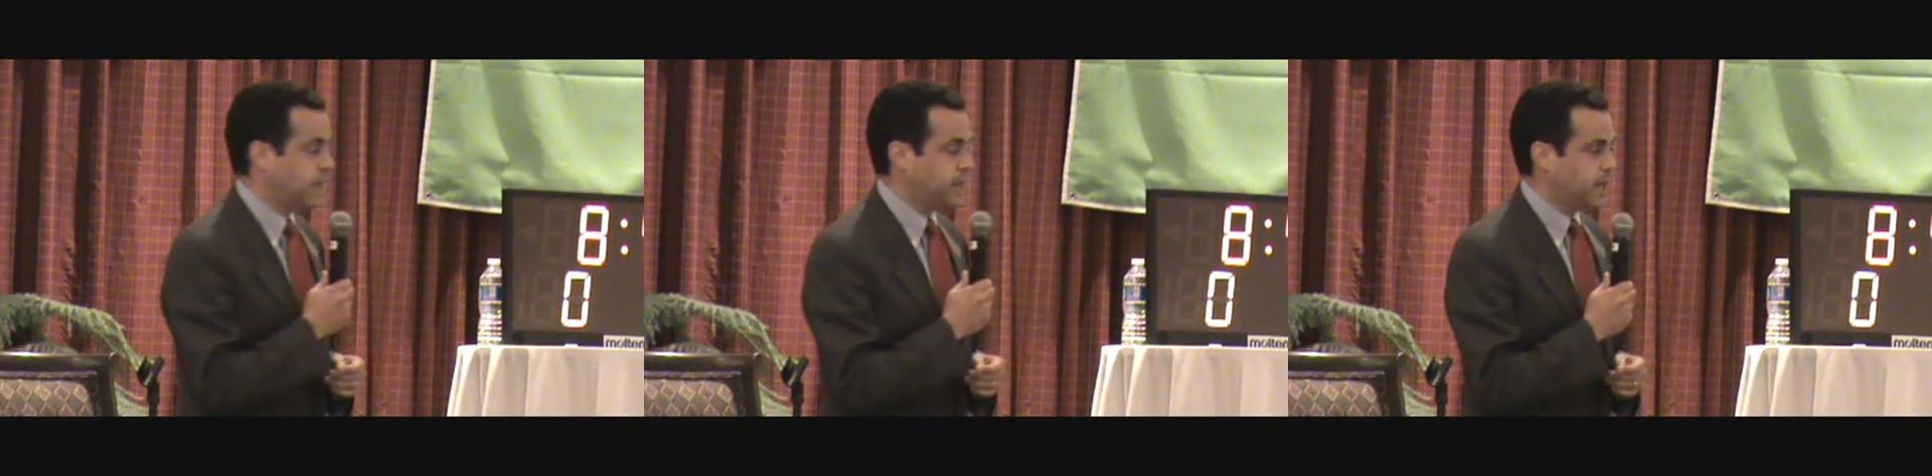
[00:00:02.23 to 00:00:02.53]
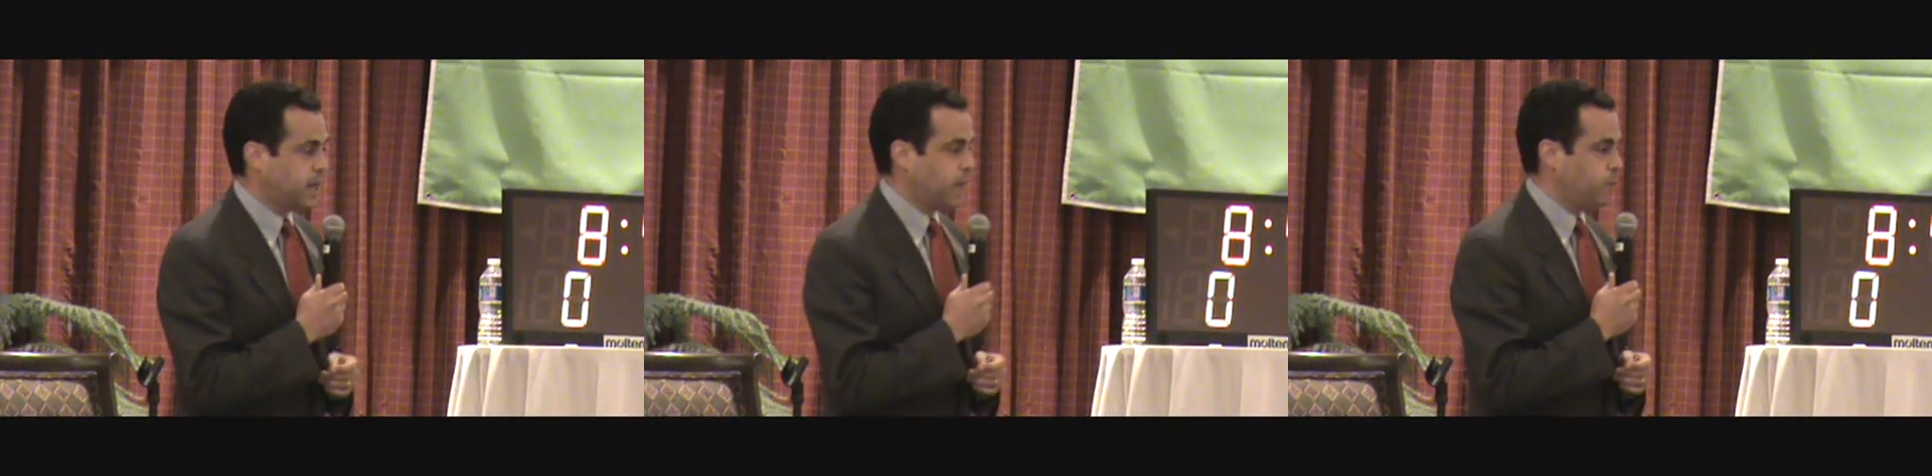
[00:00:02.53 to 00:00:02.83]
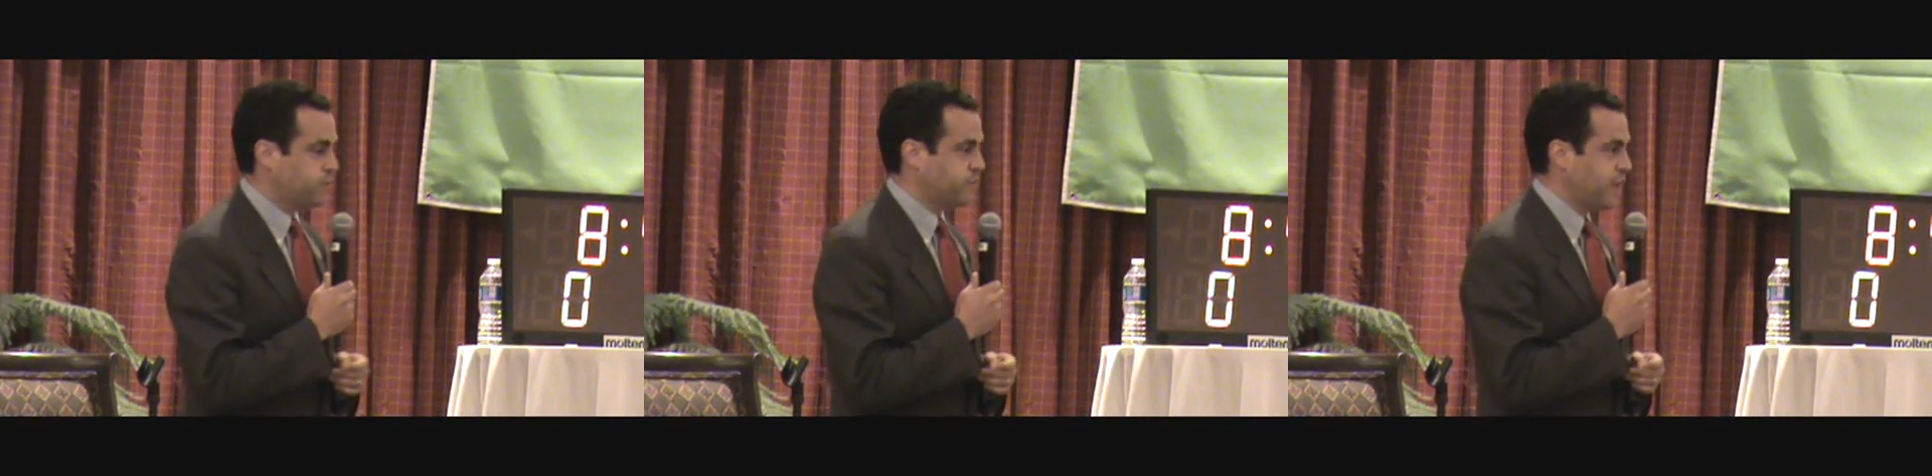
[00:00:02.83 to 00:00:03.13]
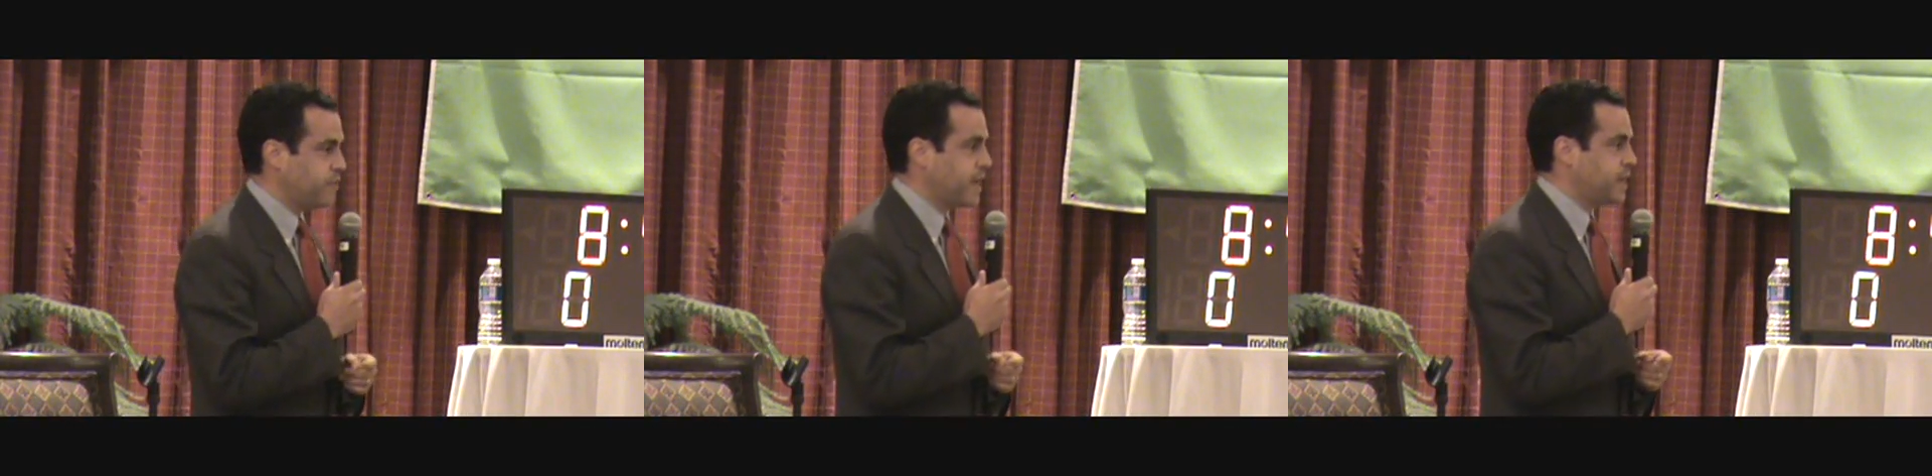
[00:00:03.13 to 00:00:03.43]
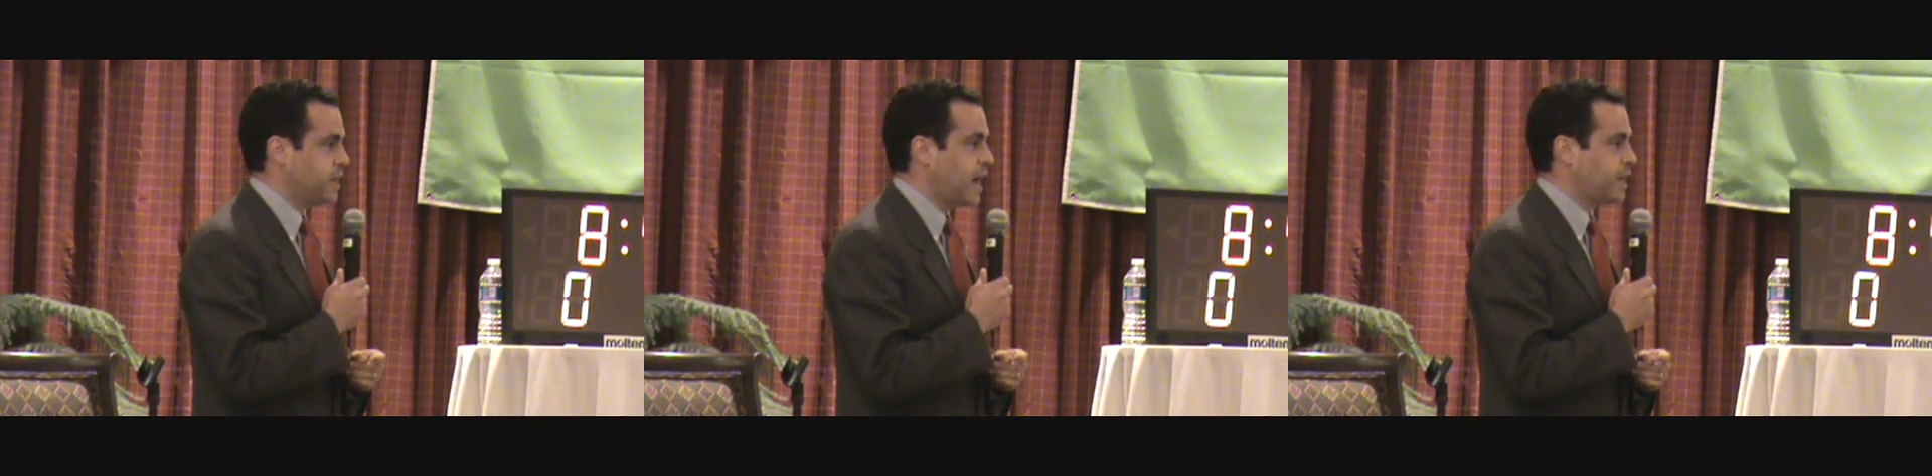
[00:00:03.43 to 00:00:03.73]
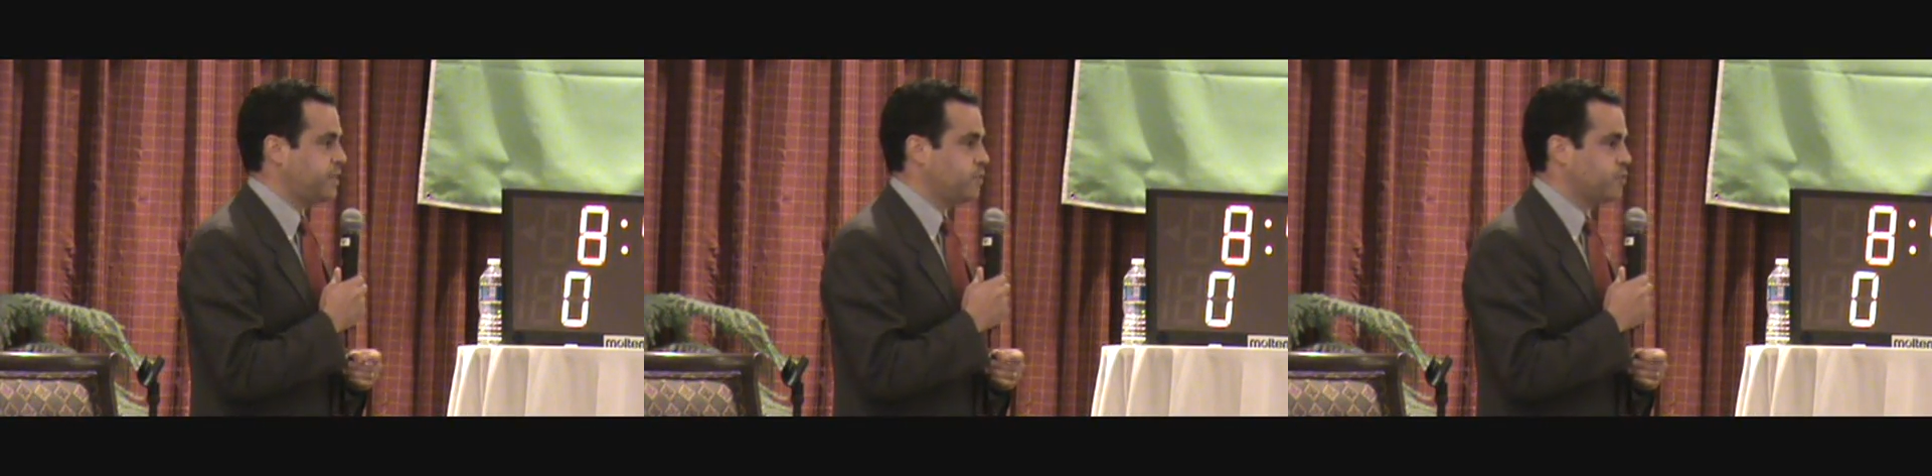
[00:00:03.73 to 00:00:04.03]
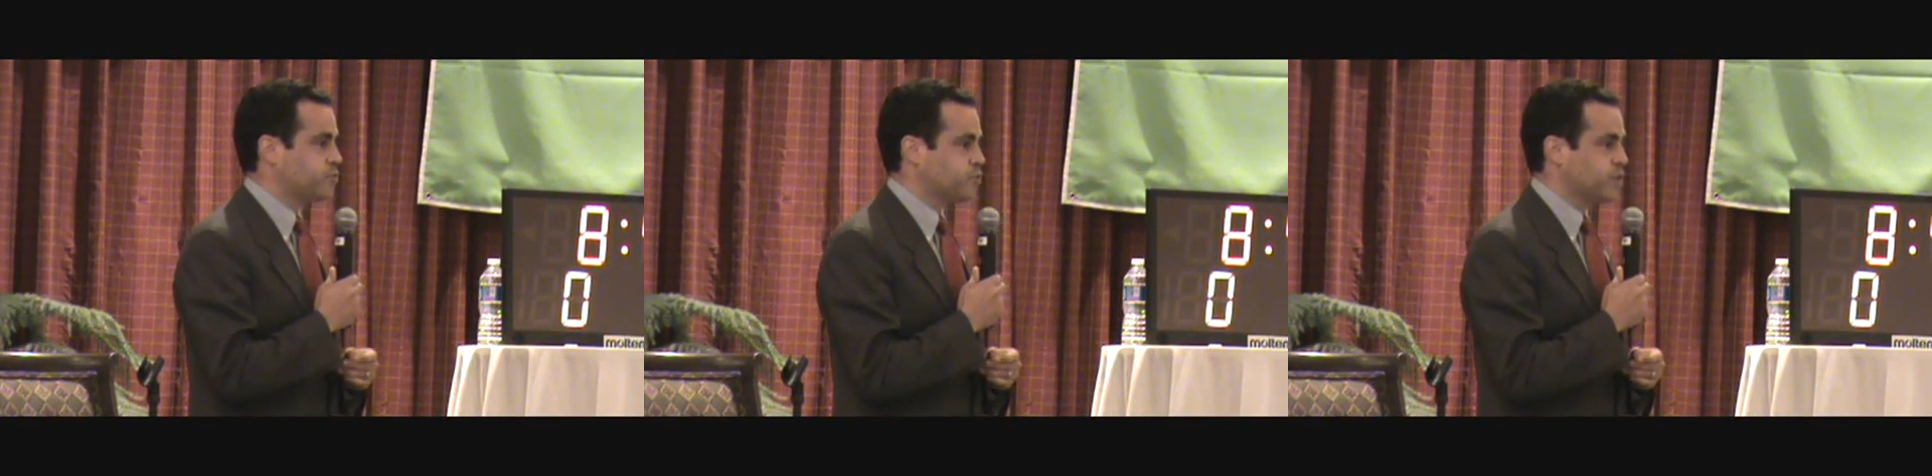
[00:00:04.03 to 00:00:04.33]
And I would say that not in
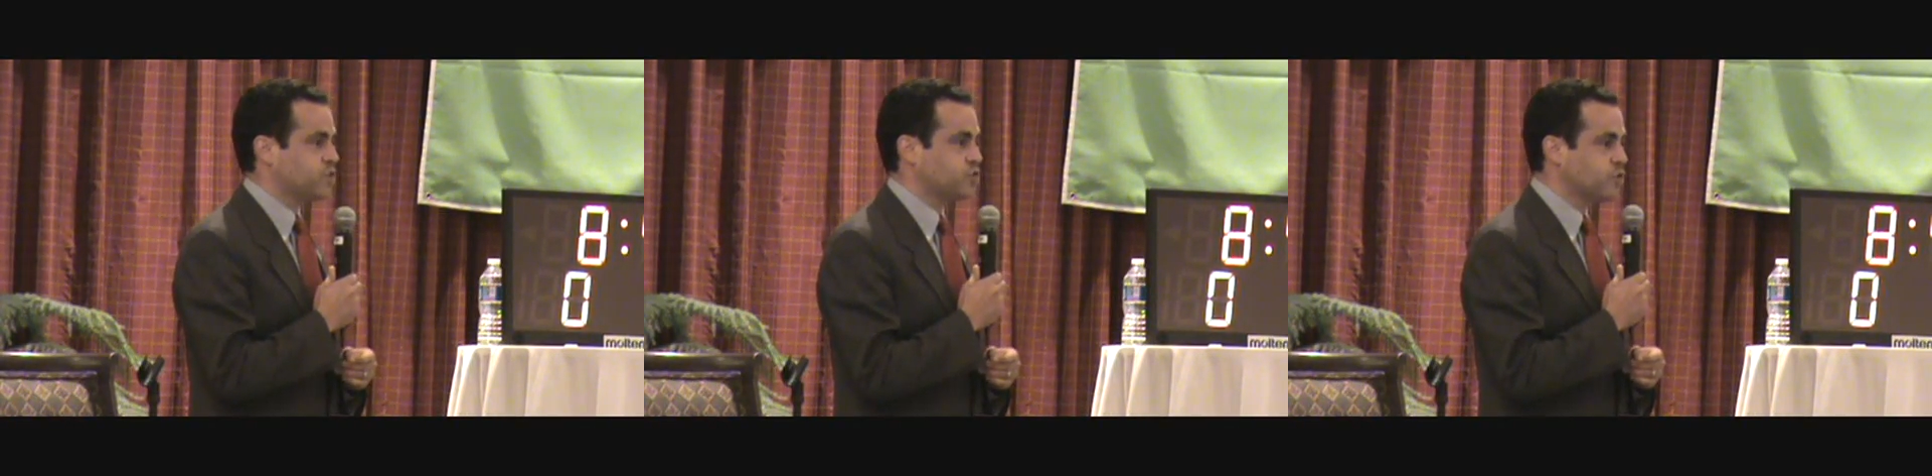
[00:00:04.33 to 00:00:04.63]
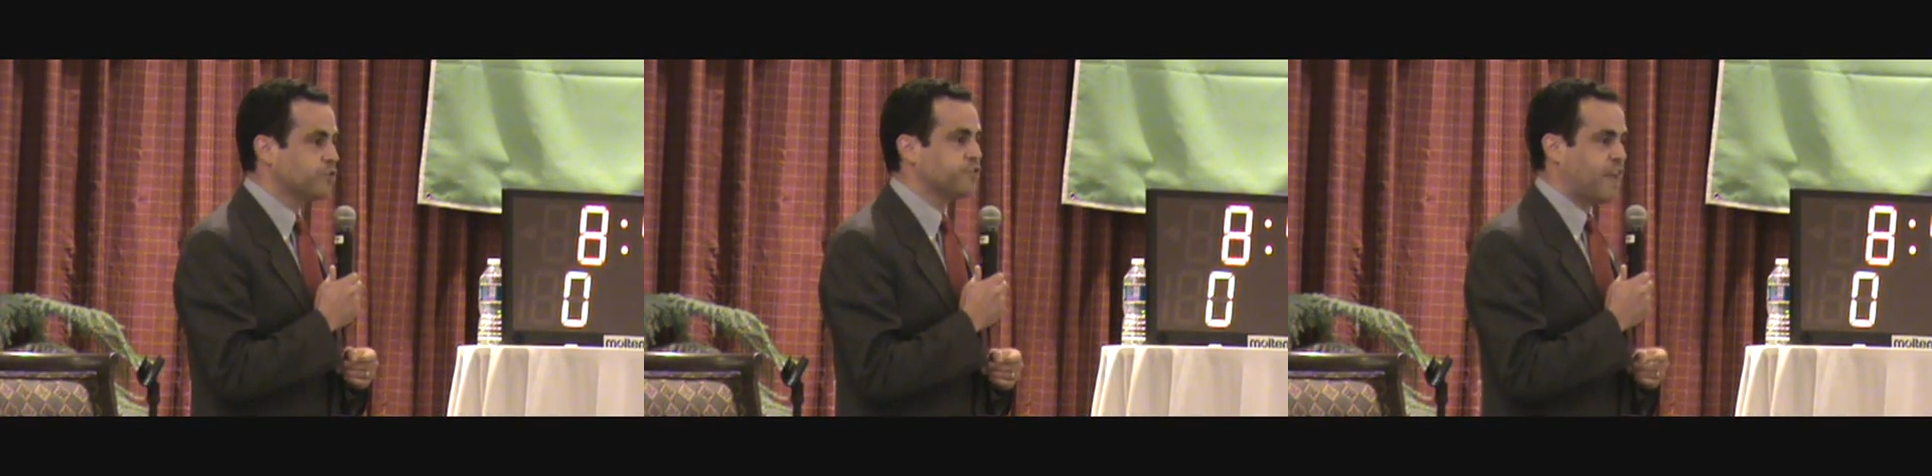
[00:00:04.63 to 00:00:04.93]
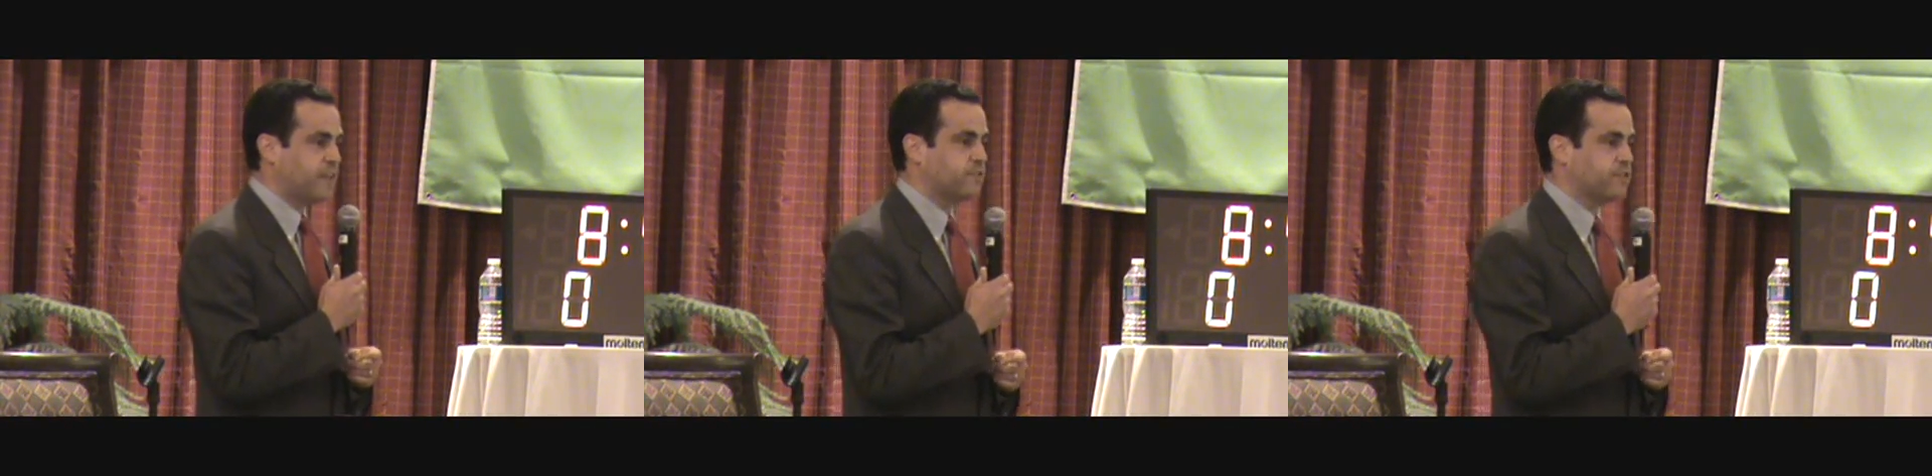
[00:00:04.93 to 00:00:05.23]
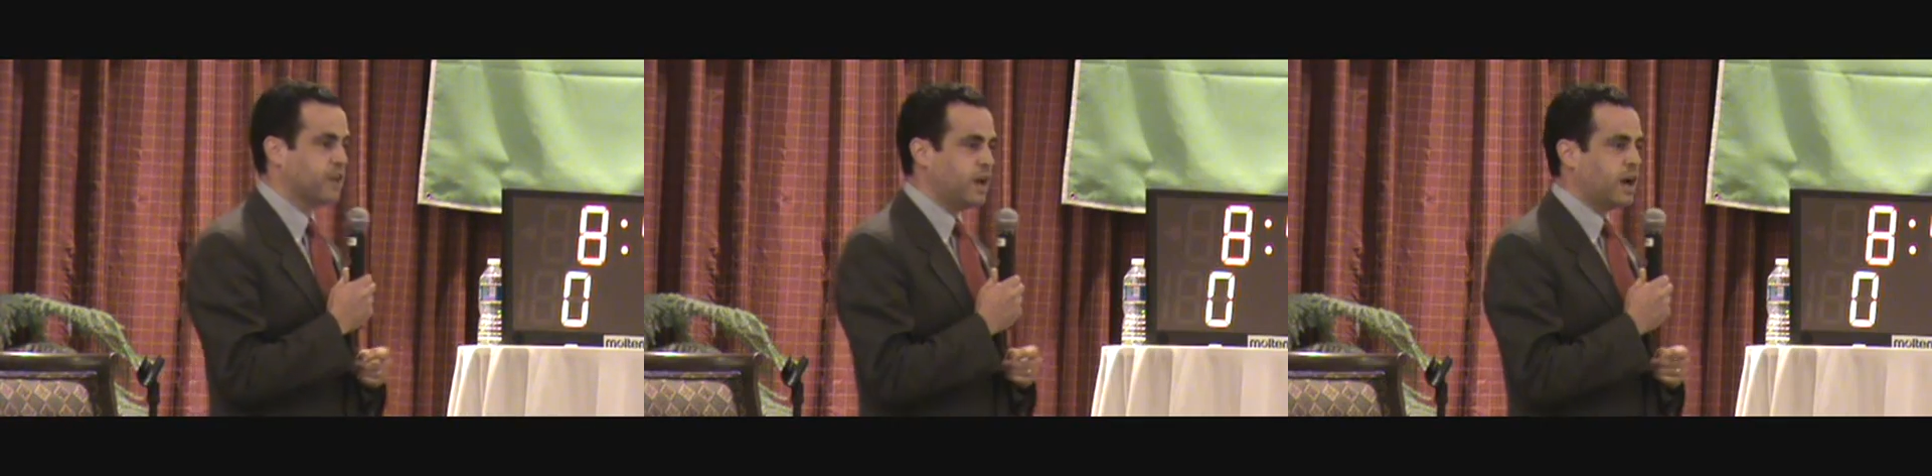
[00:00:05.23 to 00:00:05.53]
the traditional sense